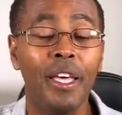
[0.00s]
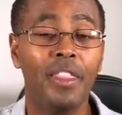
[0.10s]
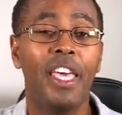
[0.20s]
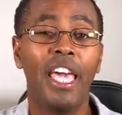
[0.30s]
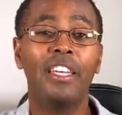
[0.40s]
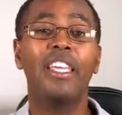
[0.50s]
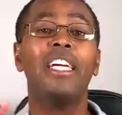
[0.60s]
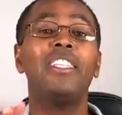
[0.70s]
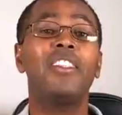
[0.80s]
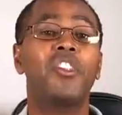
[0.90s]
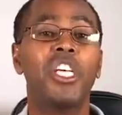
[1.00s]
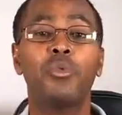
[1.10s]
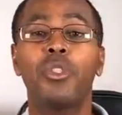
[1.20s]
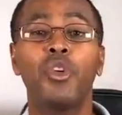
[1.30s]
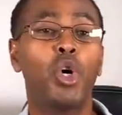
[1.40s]
They engage in sex
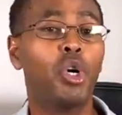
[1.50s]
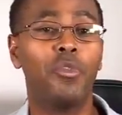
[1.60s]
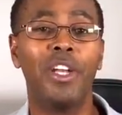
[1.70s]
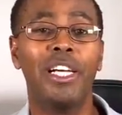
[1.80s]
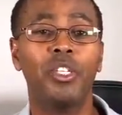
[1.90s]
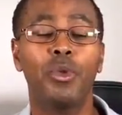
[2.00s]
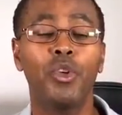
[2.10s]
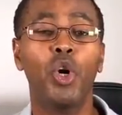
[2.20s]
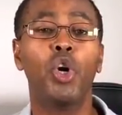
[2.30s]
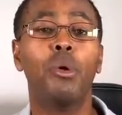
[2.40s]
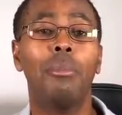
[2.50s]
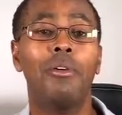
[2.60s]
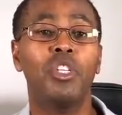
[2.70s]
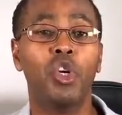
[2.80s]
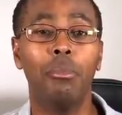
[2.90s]
with no covenant, with no
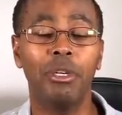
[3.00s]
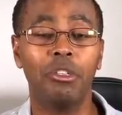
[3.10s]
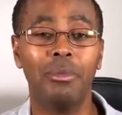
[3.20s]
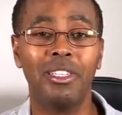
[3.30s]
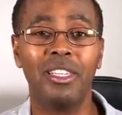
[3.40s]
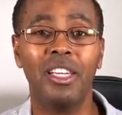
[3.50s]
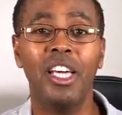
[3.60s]
marriage commitment.